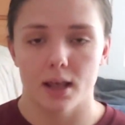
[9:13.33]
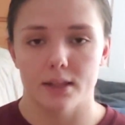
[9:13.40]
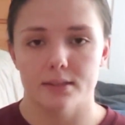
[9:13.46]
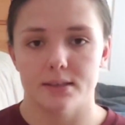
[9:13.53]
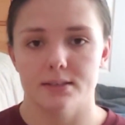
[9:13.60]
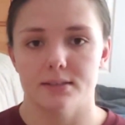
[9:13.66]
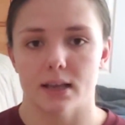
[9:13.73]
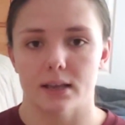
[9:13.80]

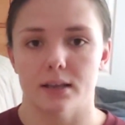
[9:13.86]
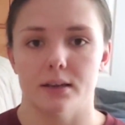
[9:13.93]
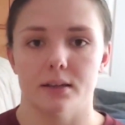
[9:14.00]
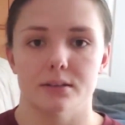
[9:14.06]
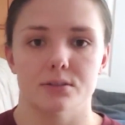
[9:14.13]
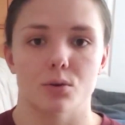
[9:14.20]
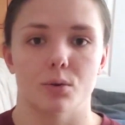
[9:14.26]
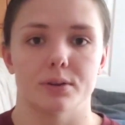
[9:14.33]
The second
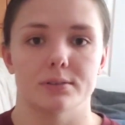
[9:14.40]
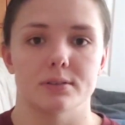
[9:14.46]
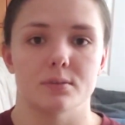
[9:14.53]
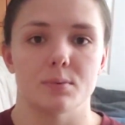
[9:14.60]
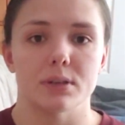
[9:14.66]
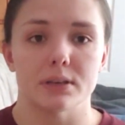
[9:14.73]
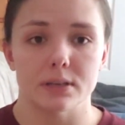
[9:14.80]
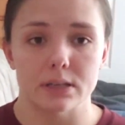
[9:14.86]
is going to
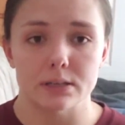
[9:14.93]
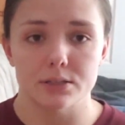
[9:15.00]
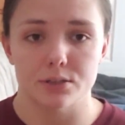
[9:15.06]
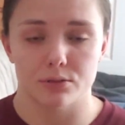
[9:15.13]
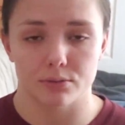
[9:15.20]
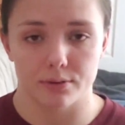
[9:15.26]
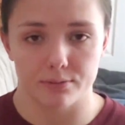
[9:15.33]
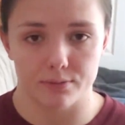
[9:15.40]
be need
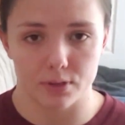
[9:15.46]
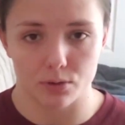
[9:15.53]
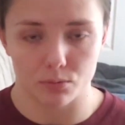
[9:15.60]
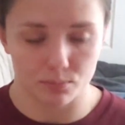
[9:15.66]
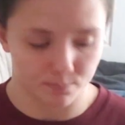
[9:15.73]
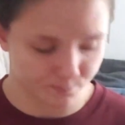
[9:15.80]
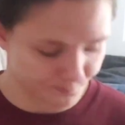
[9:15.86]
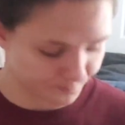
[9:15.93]
to review.